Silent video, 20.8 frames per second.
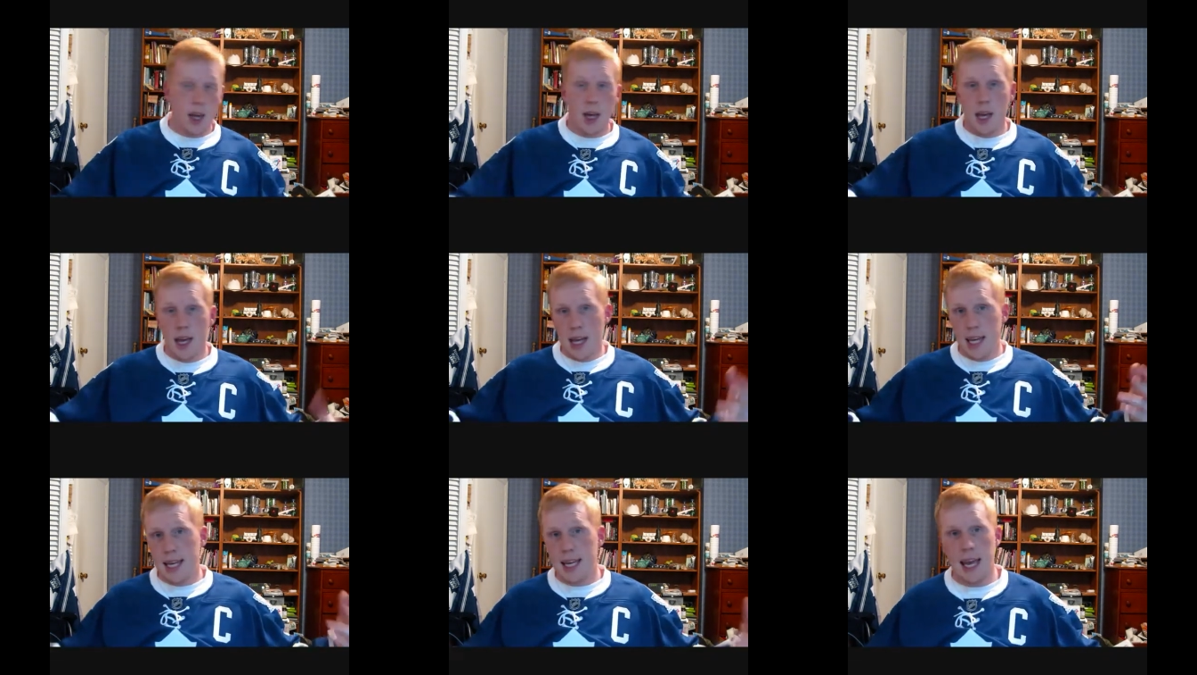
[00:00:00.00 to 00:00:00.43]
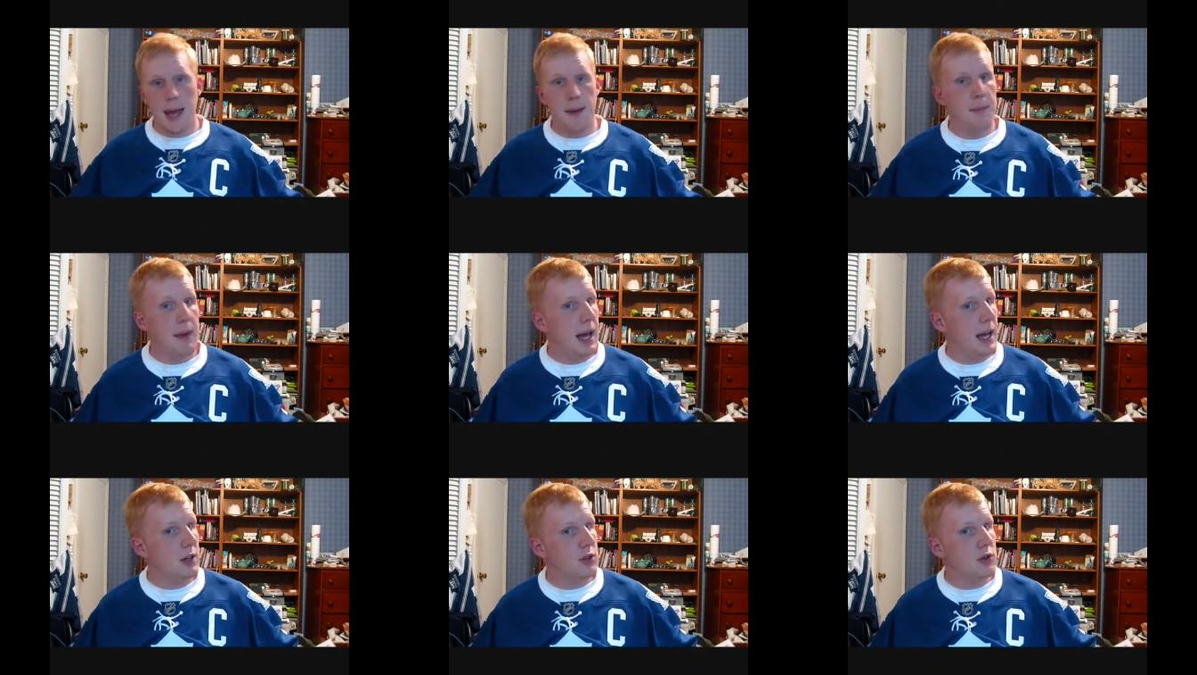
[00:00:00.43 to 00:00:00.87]
He came
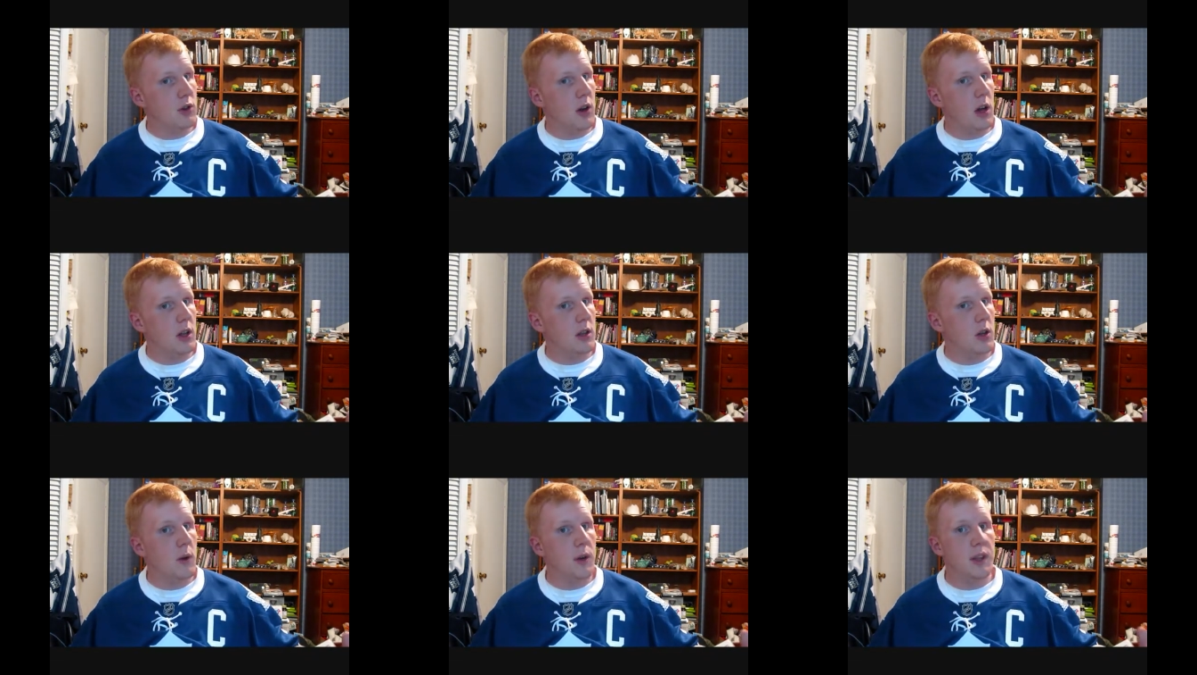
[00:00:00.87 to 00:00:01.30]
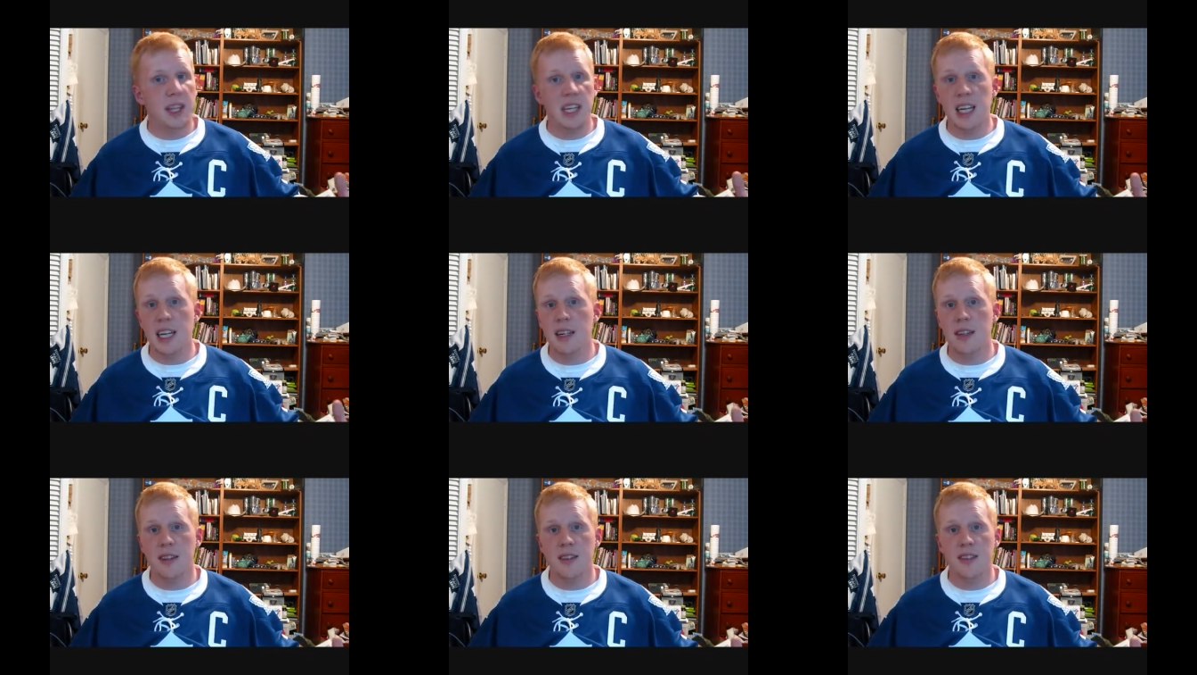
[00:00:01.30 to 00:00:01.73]
back strong, though, at the
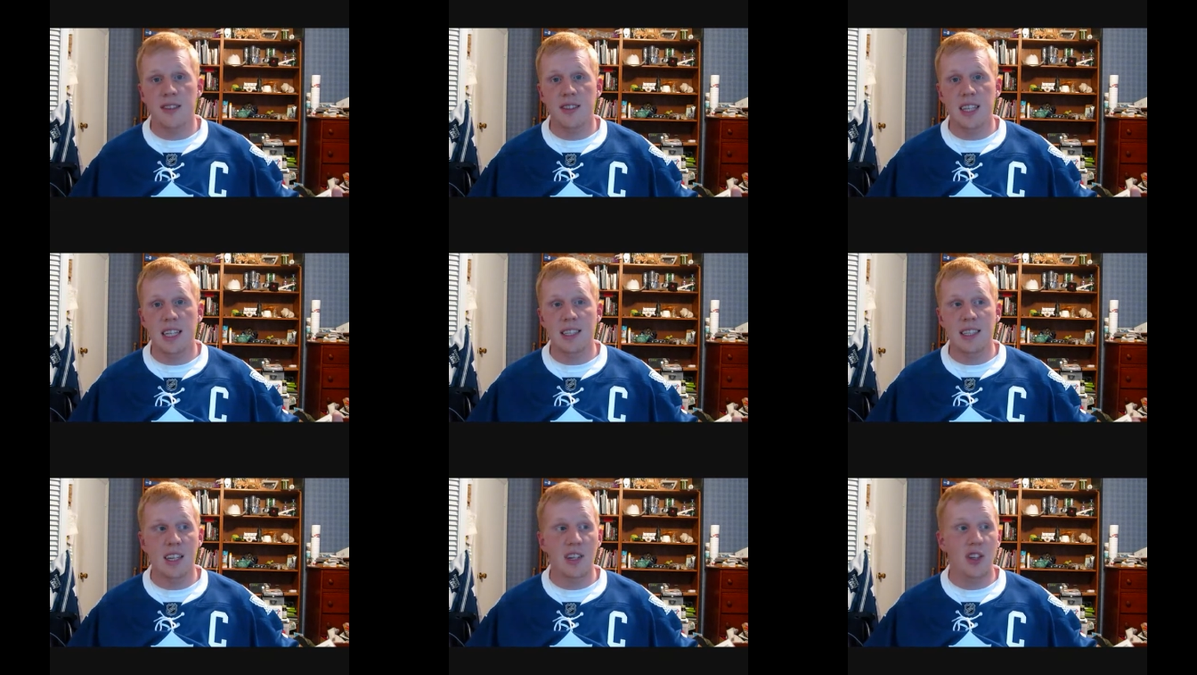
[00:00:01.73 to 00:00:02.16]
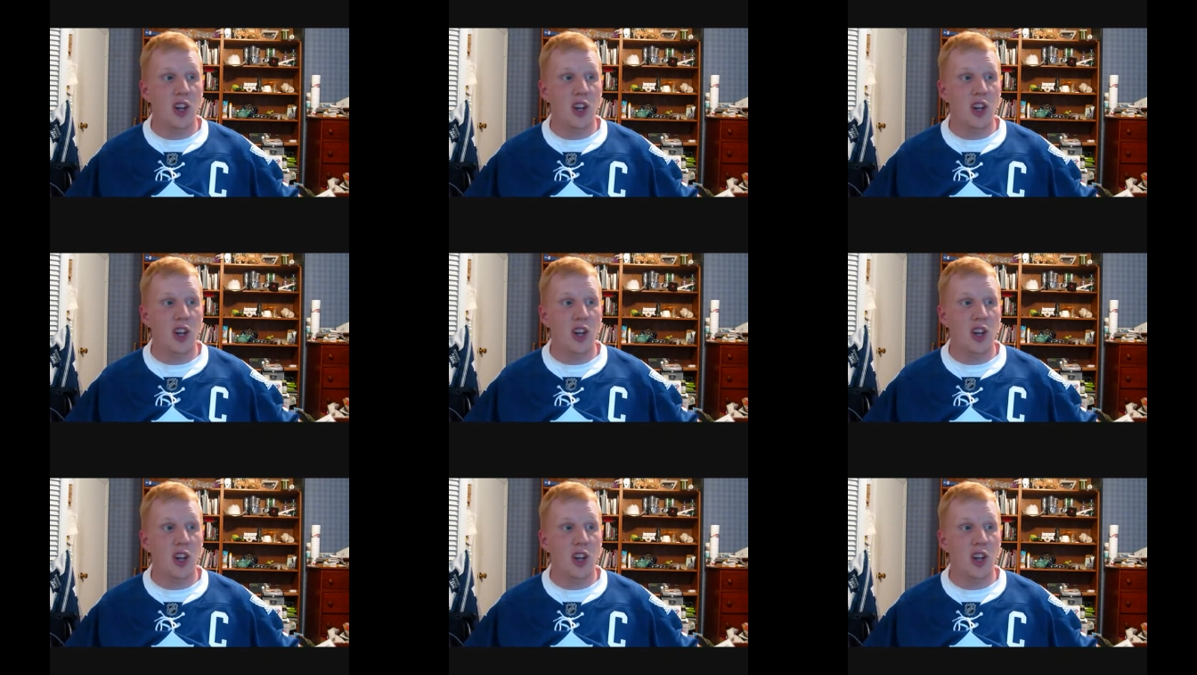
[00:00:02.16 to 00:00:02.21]
end of the season,